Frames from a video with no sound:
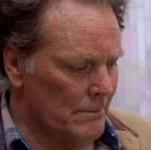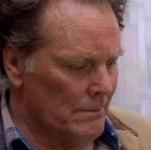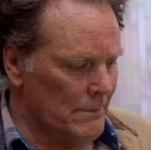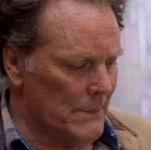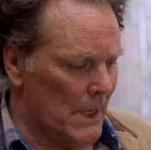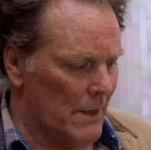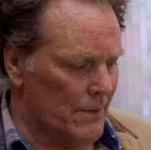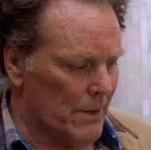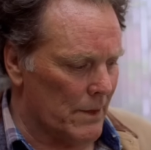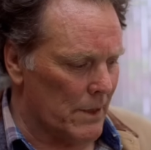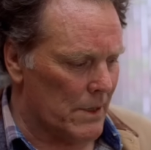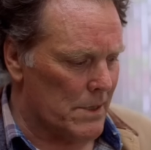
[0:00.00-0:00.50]

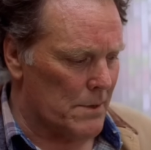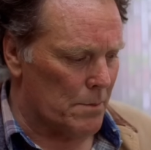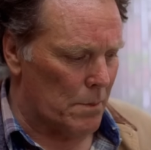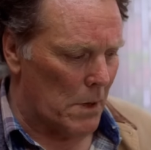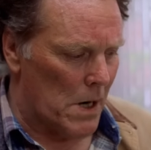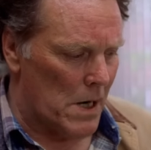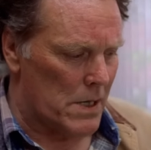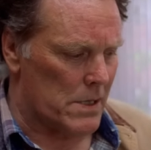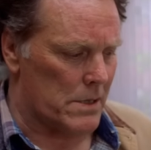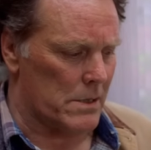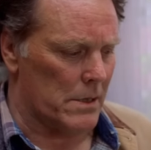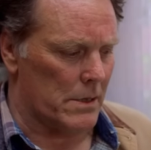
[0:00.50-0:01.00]
never
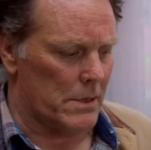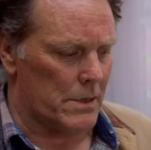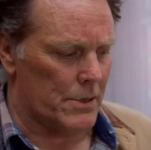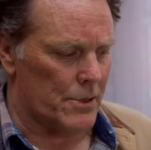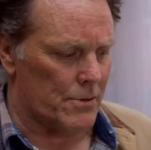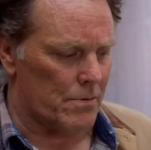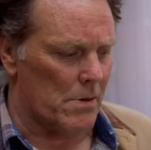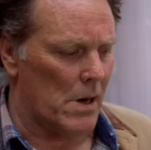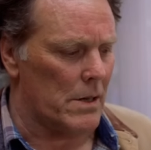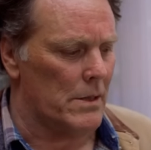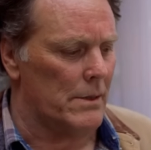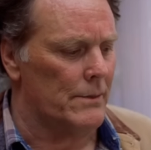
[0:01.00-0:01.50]
expressed a
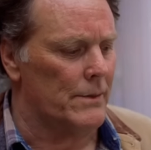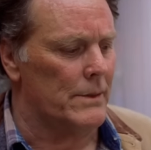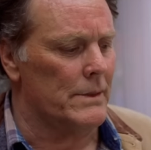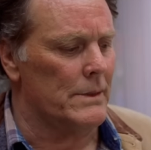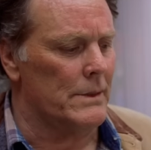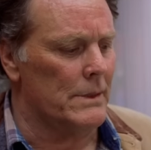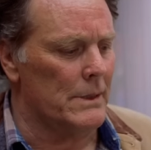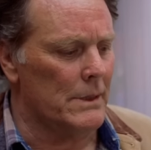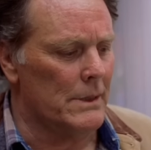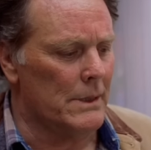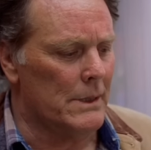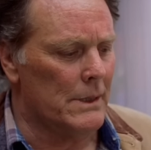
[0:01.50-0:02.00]
shred of
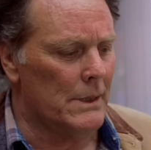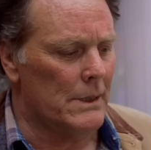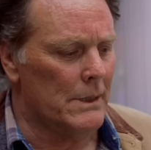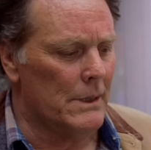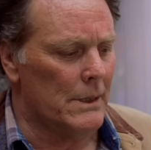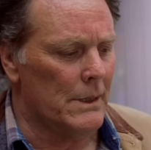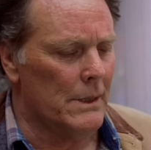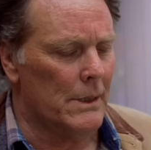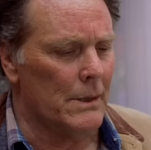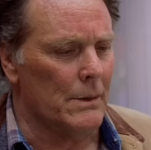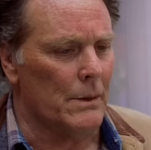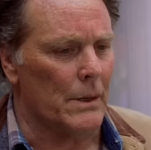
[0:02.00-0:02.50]

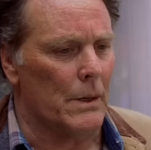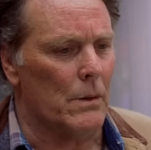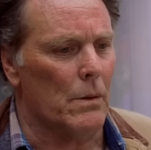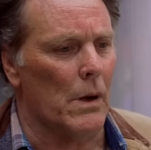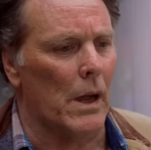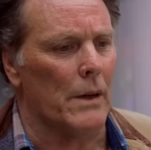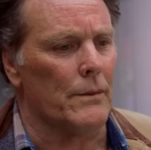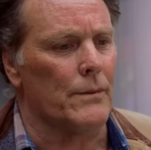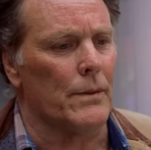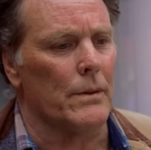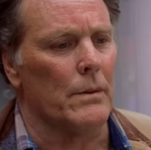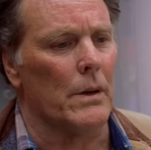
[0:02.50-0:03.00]

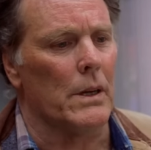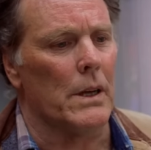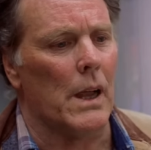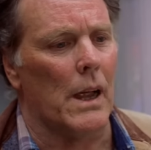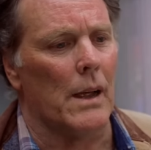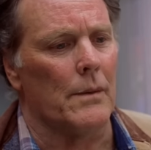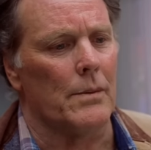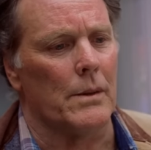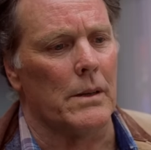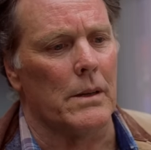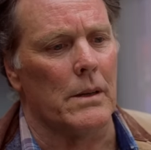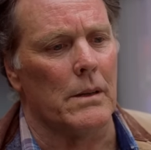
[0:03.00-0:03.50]
regret for what
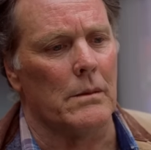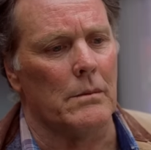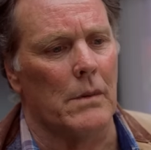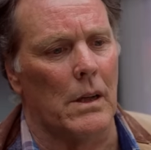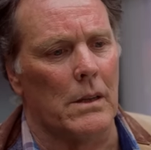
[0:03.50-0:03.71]
happened to your